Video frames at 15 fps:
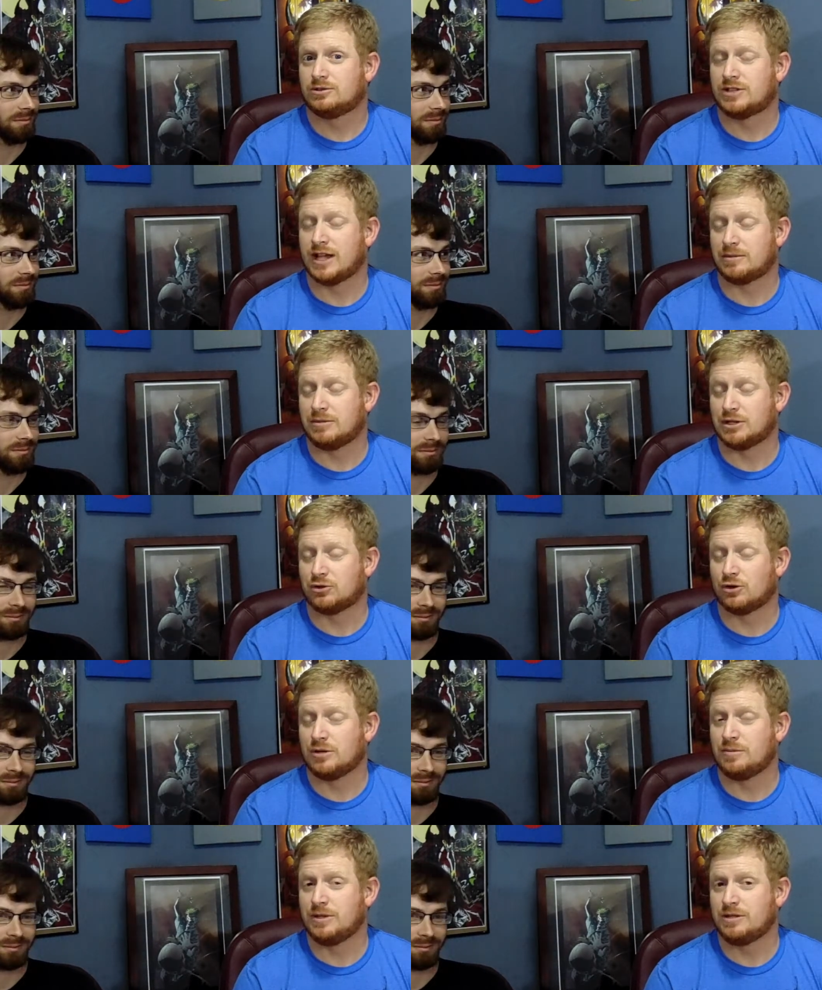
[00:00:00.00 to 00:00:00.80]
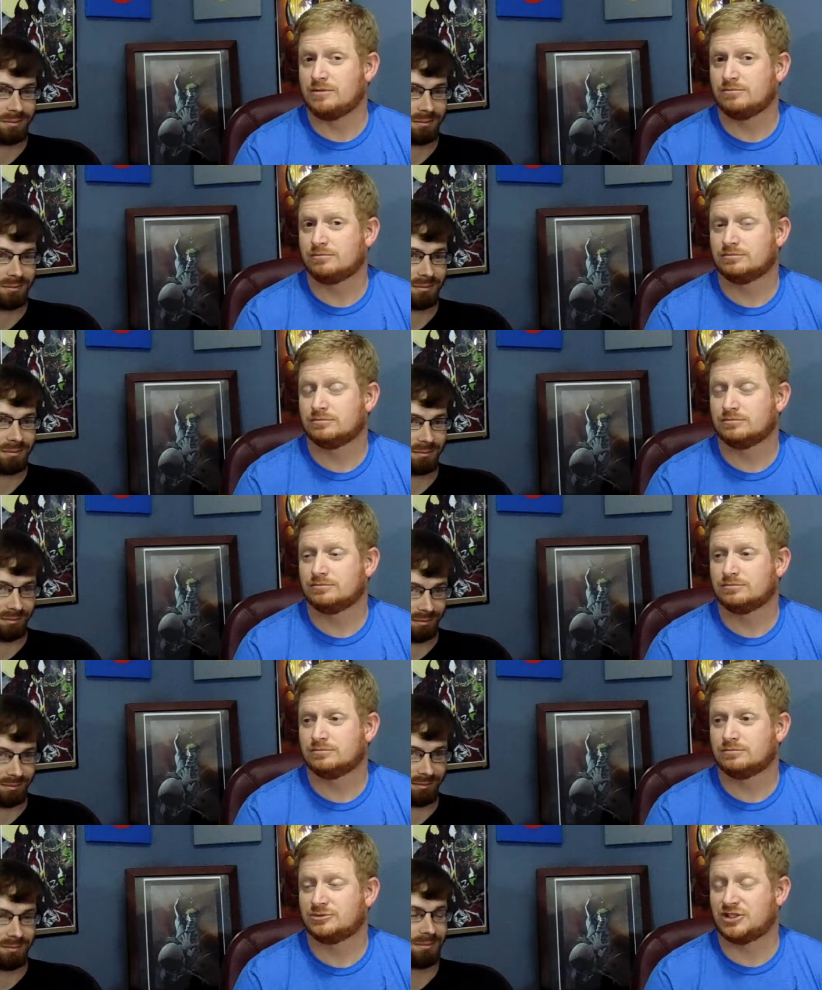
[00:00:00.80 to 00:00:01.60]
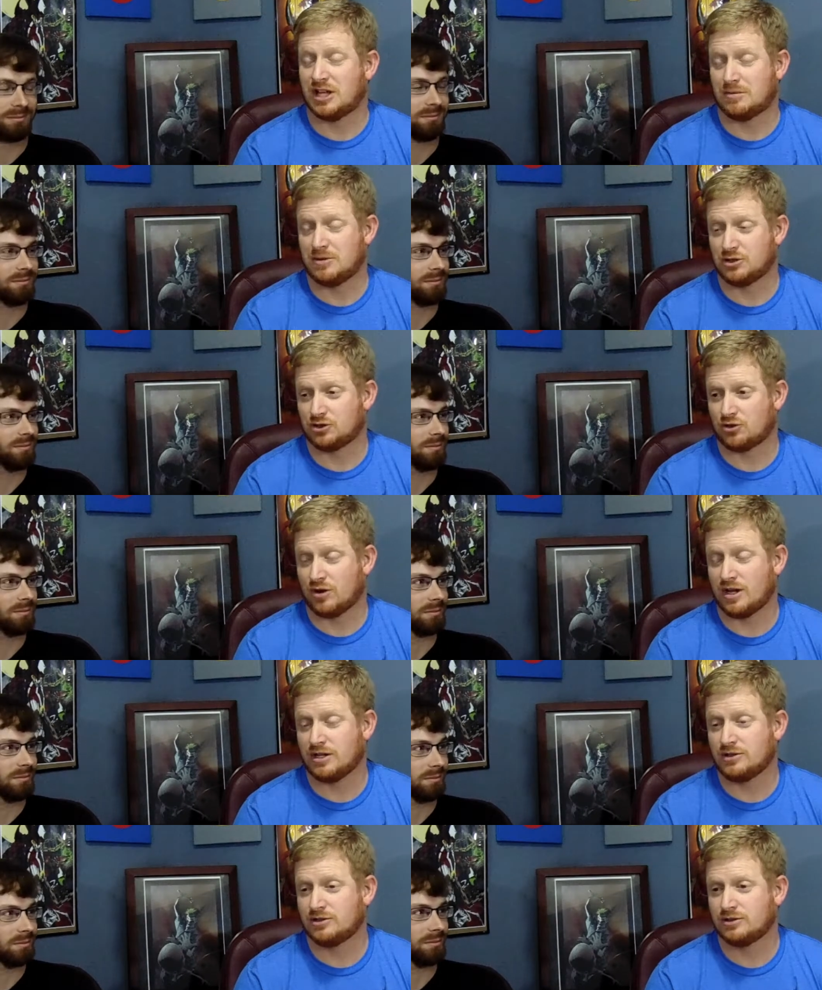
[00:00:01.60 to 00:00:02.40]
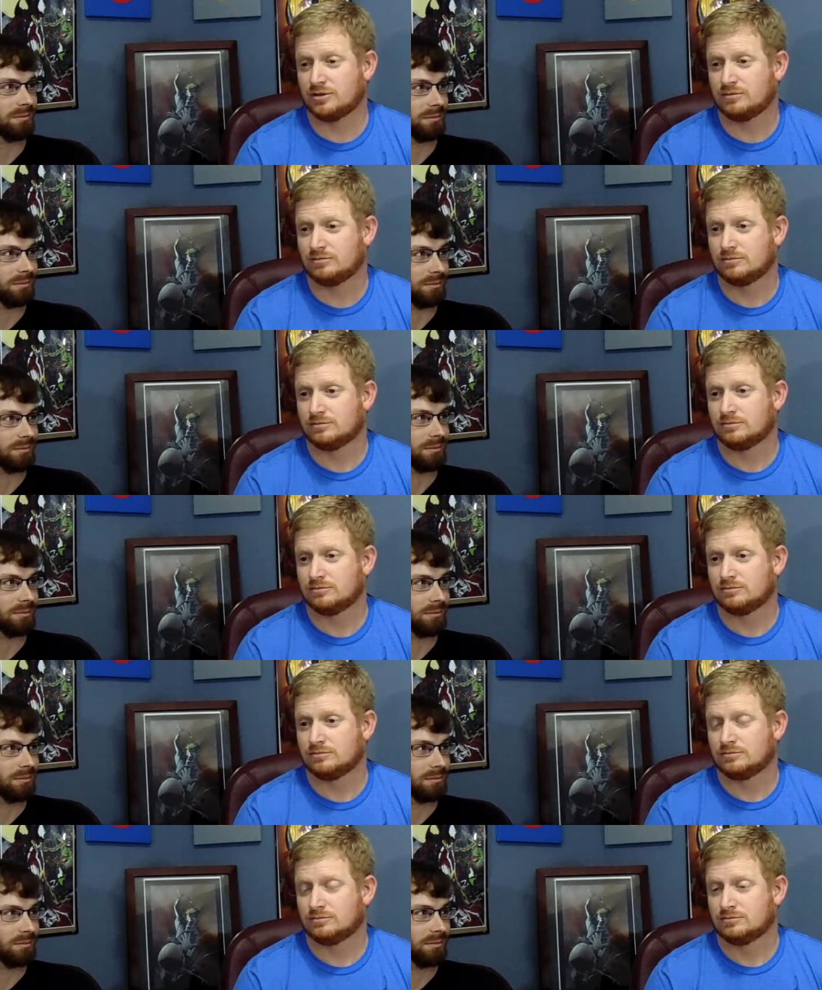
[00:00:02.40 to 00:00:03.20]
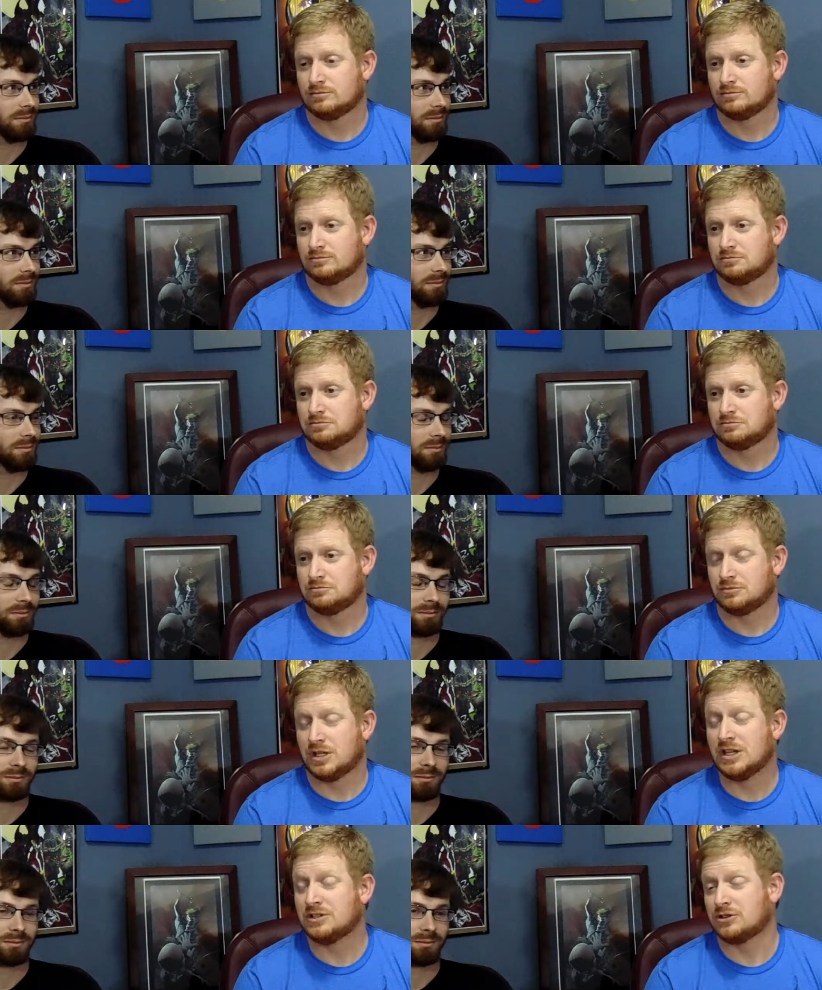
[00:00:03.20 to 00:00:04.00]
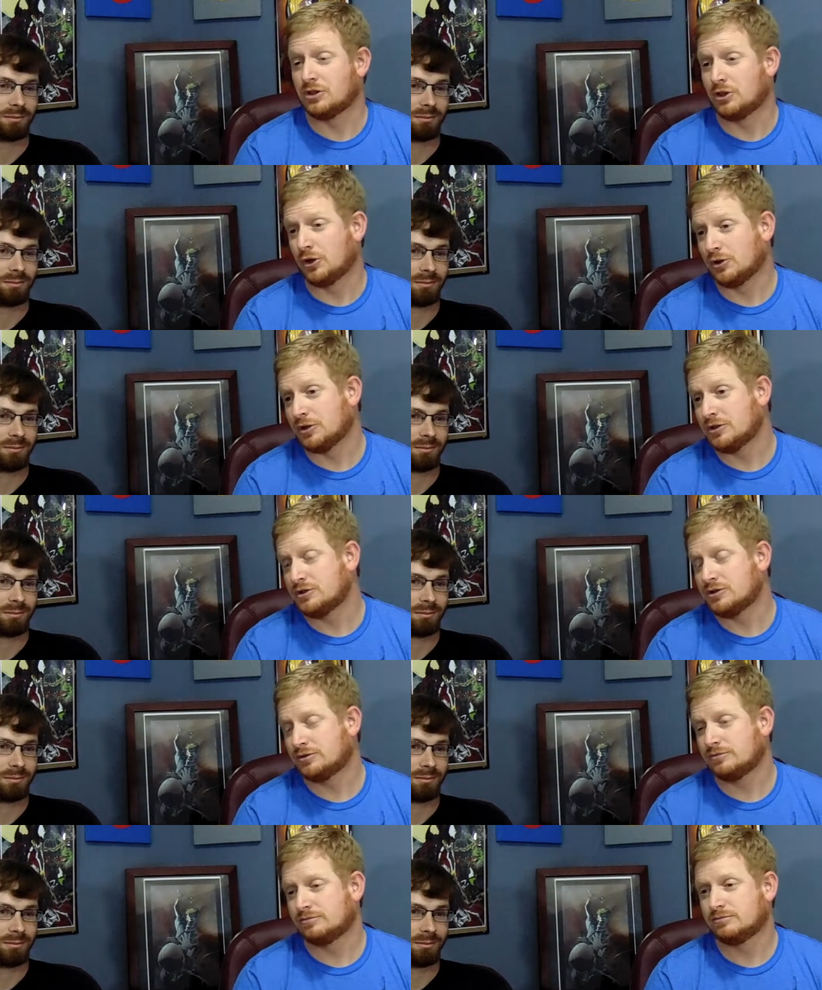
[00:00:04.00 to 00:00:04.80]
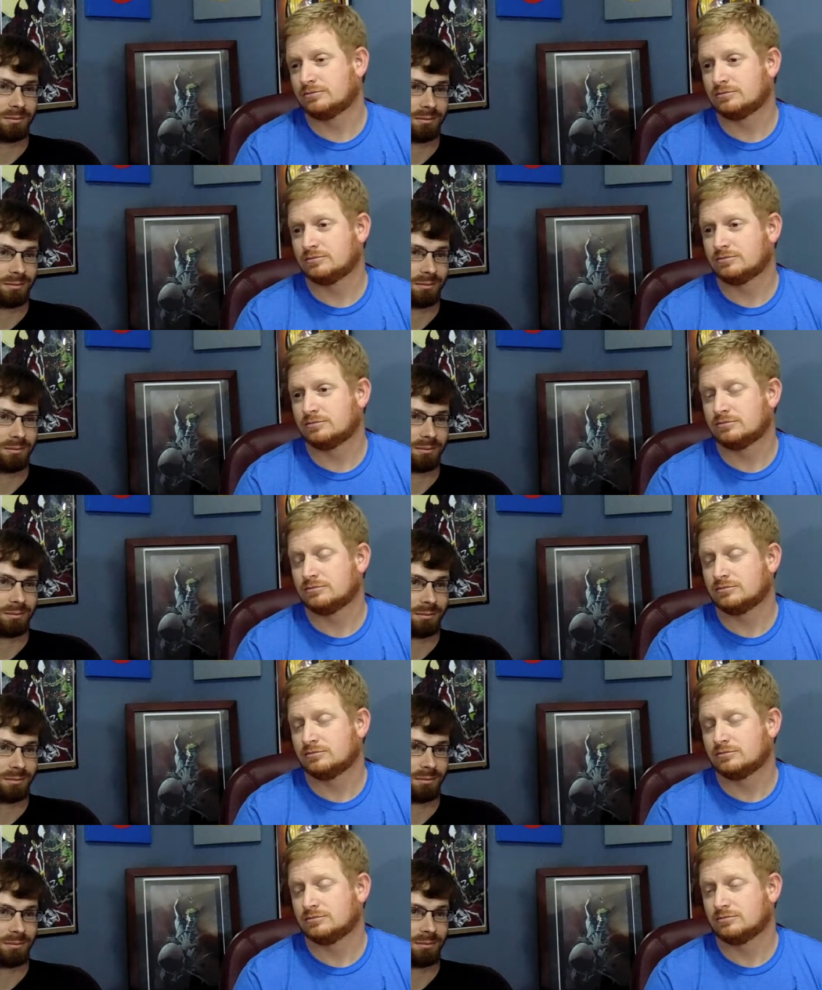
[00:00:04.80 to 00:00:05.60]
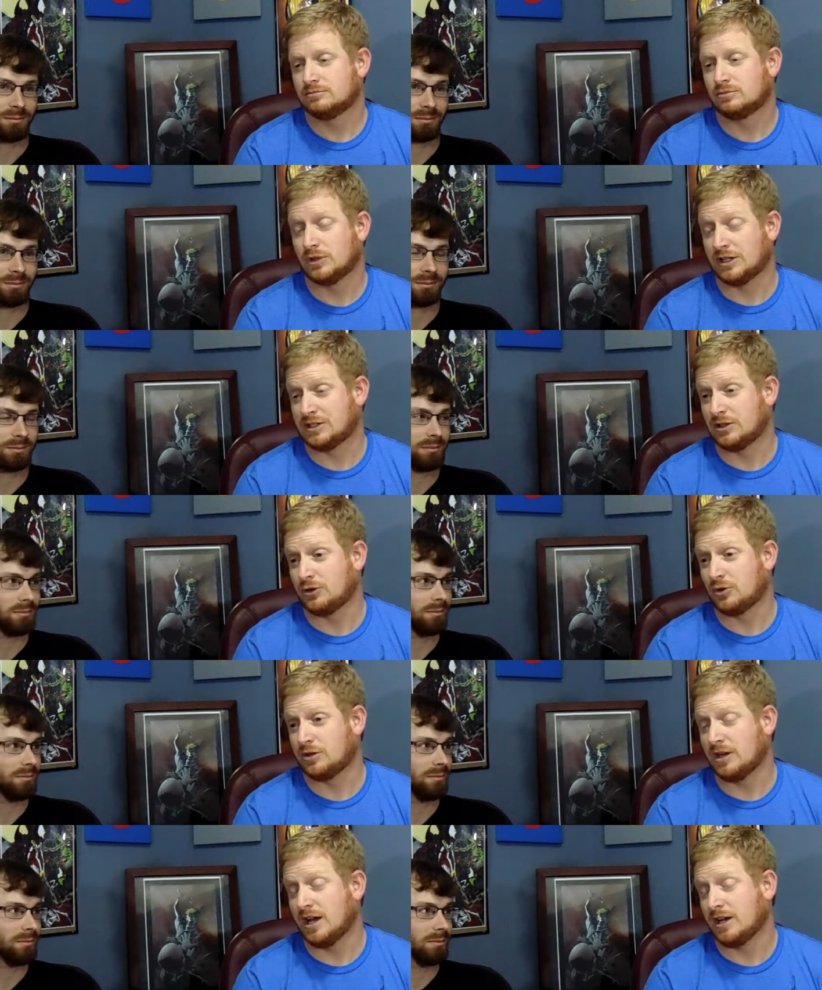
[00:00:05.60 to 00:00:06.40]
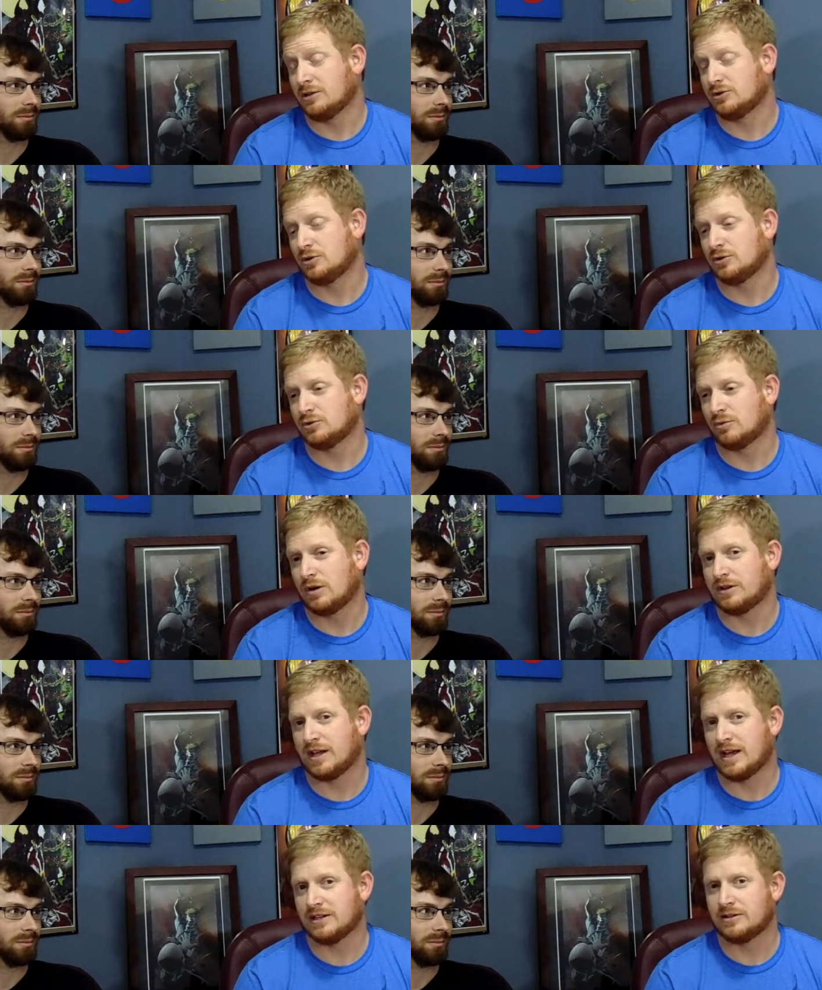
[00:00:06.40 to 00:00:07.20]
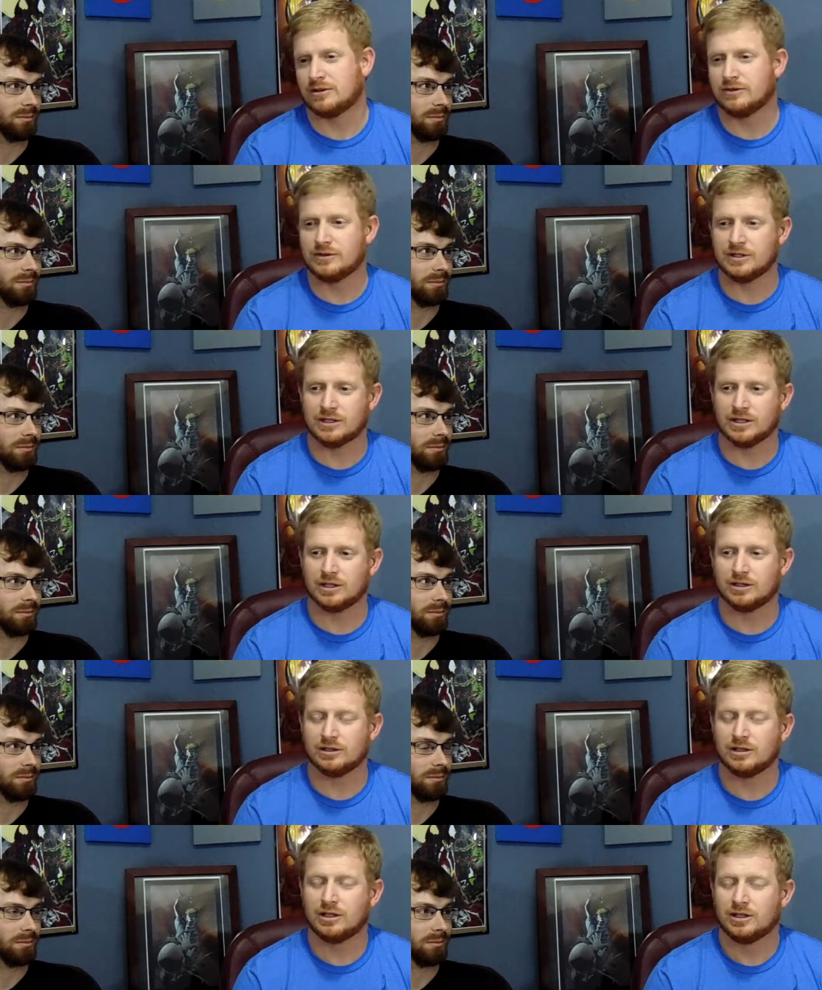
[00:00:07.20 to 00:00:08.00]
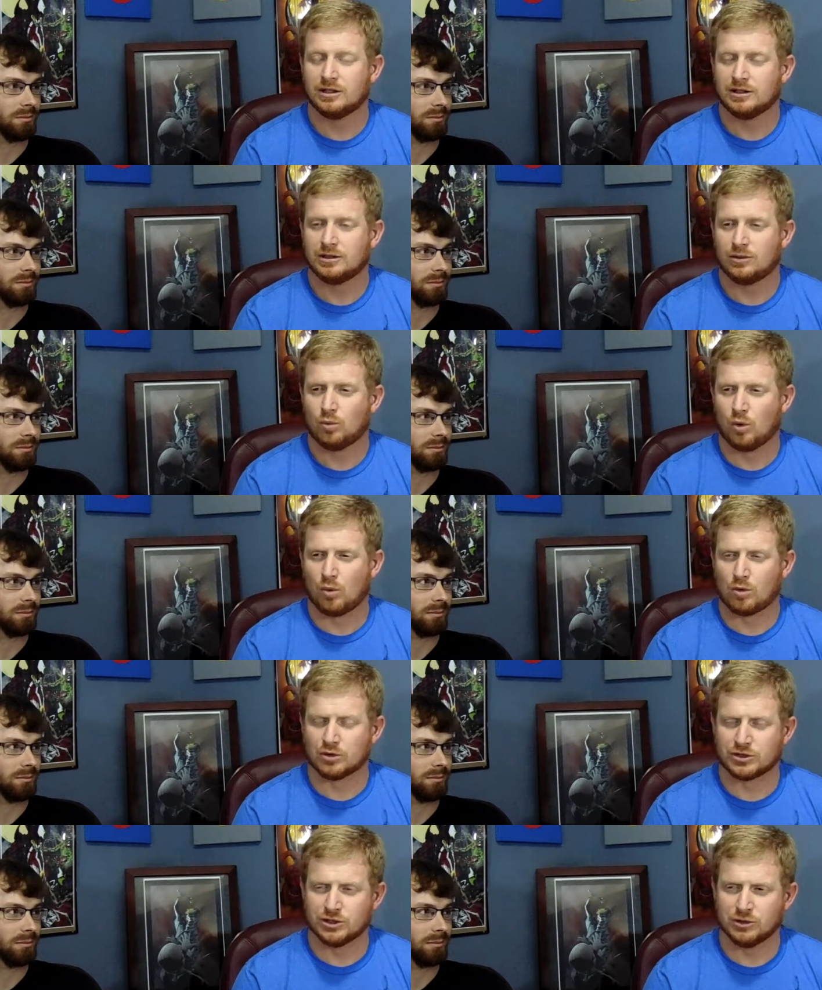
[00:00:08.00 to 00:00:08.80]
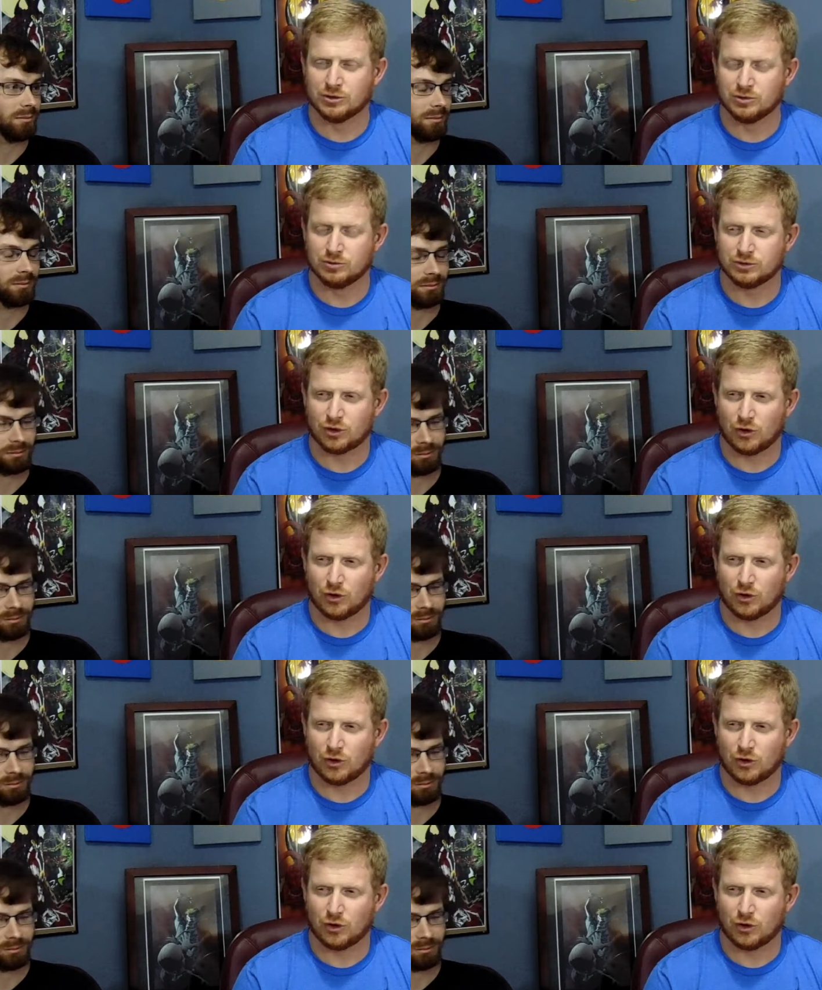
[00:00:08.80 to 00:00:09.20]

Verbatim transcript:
Speaker 1: Tad bit creepy, mm -hmm. tad bit strange. It is the 30s, 1939, so it's around the height of the uh, World War II